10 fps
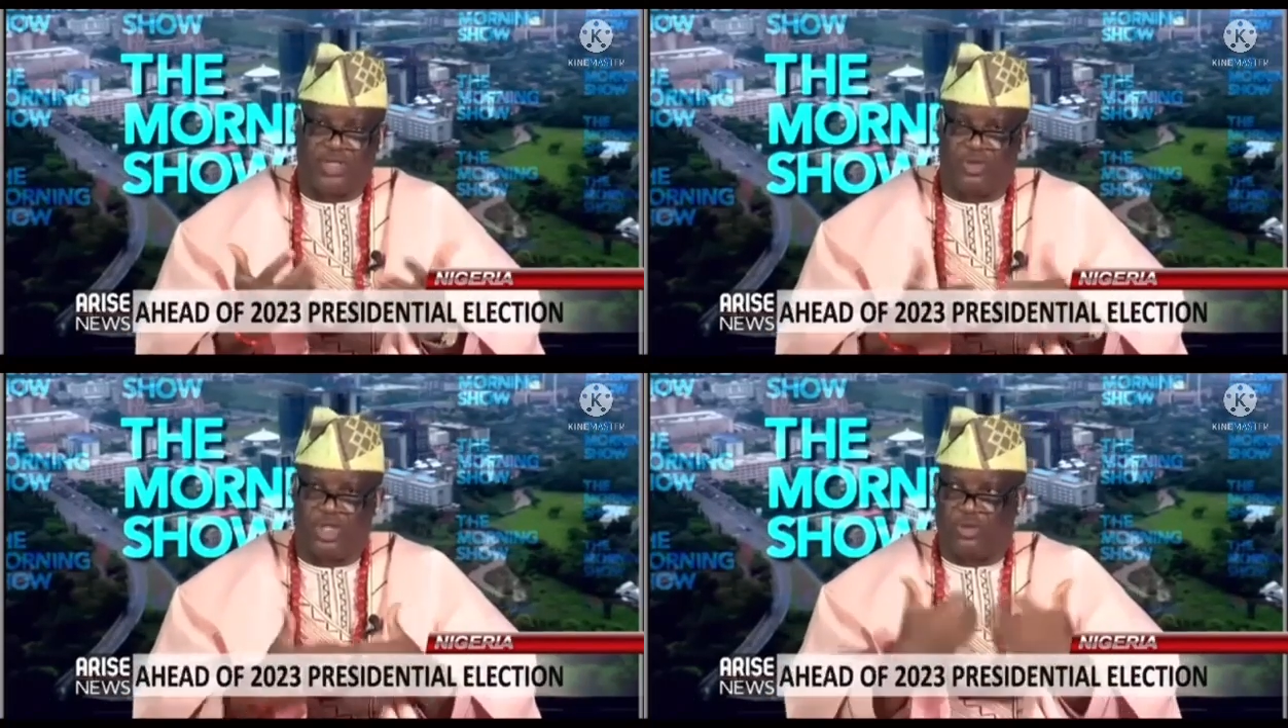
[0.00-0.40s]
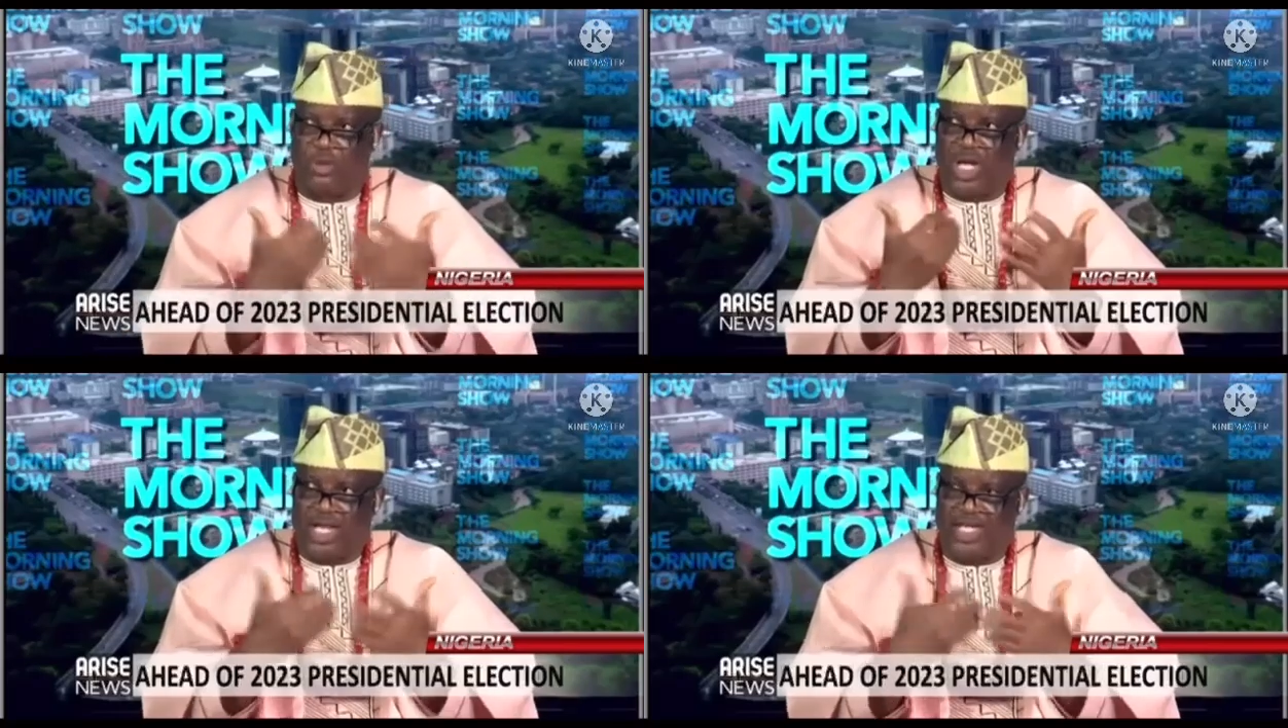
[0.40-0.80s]
even if
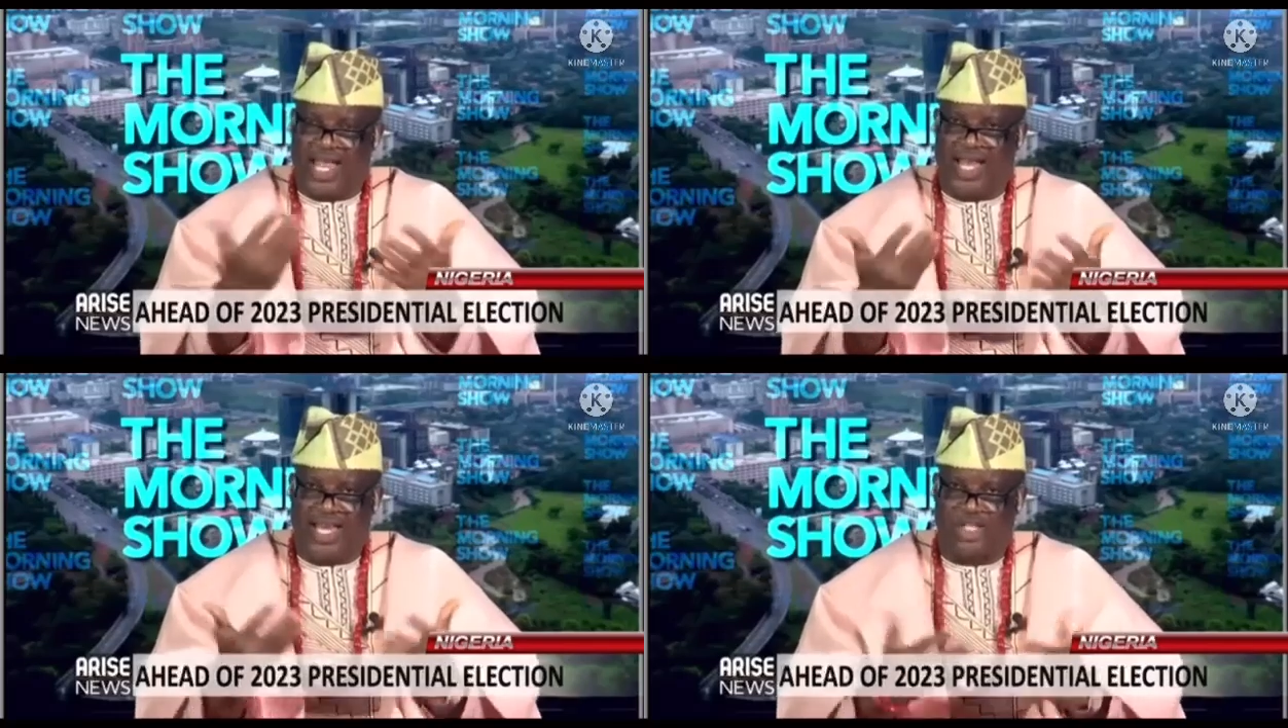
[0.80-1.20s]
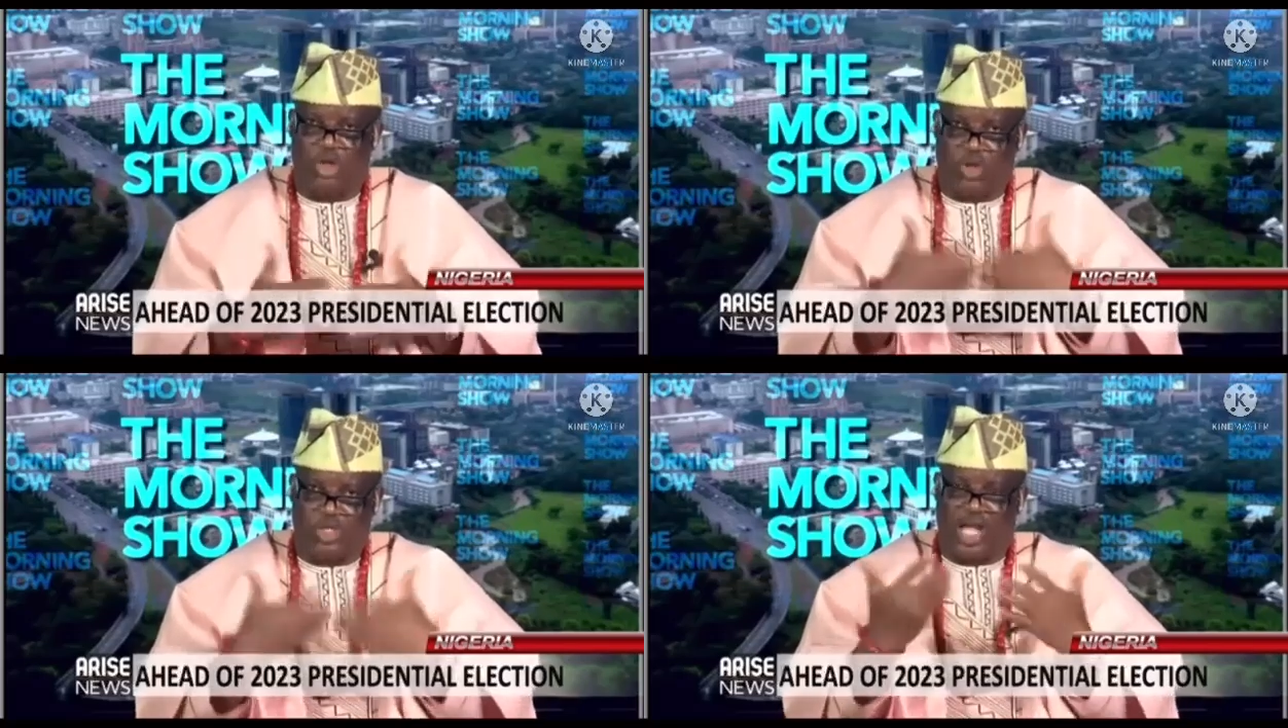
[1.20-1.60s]
the
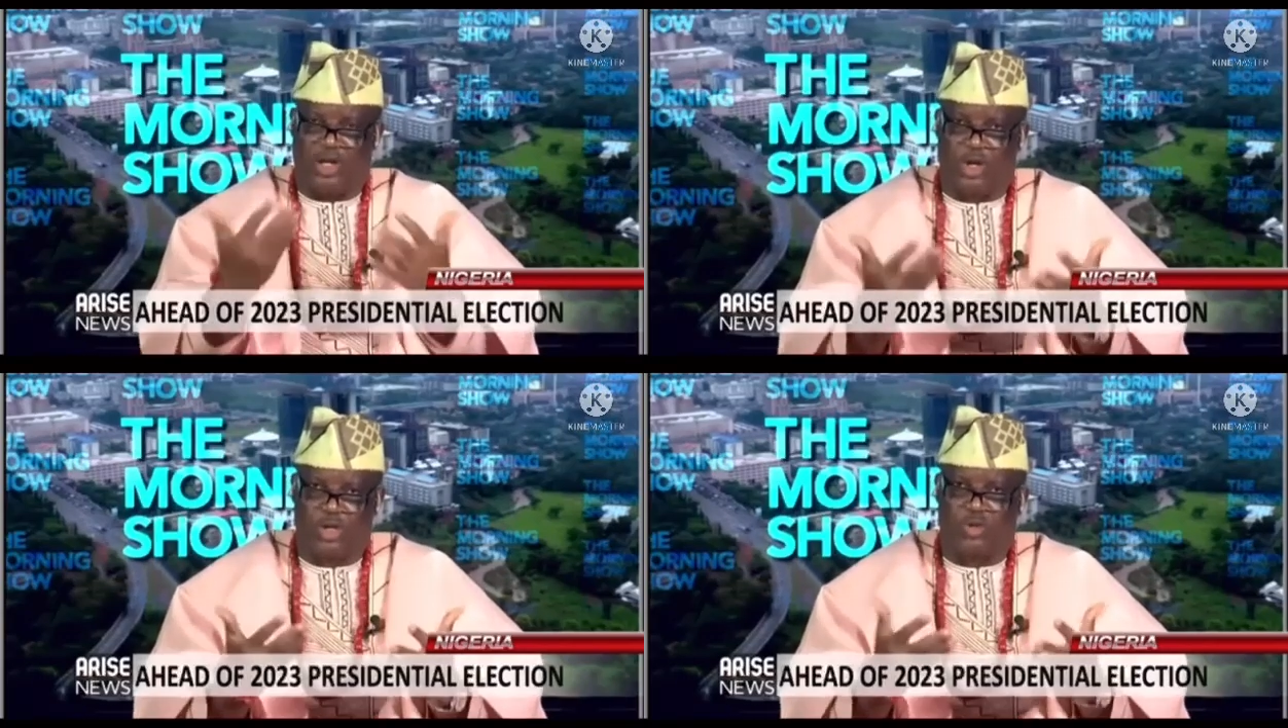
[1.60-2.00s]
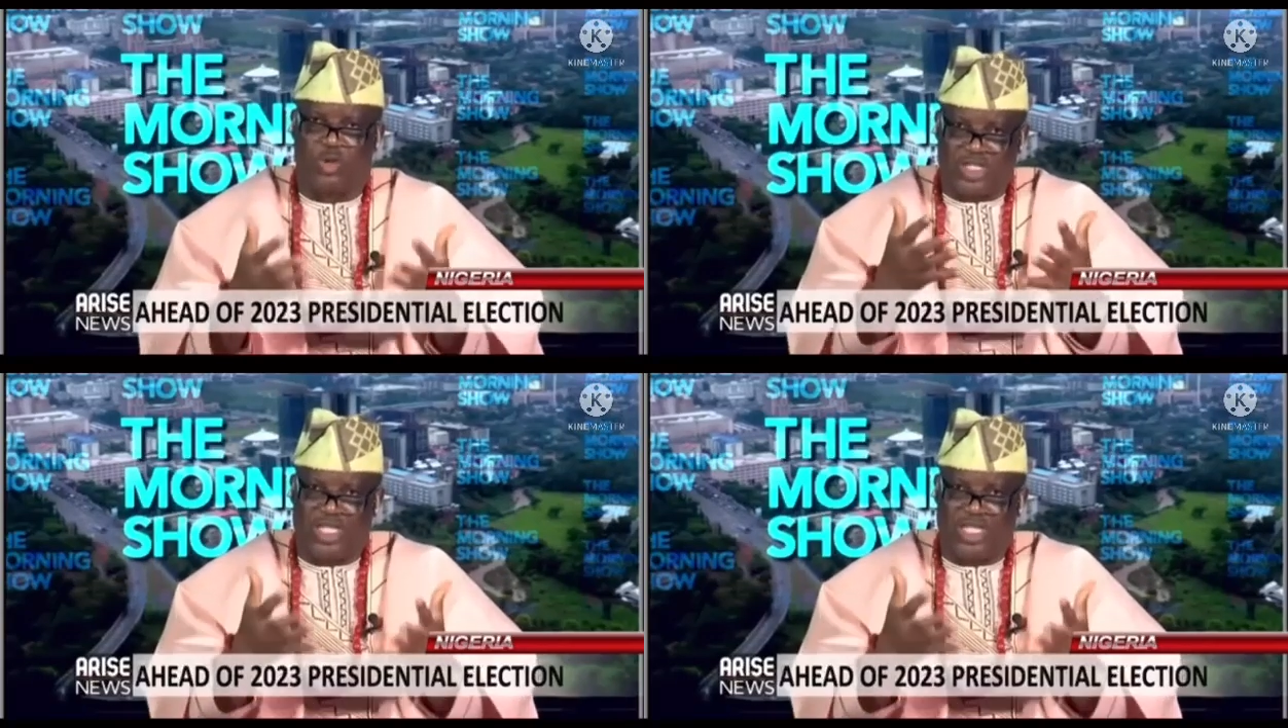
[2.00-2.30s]
election was annulled,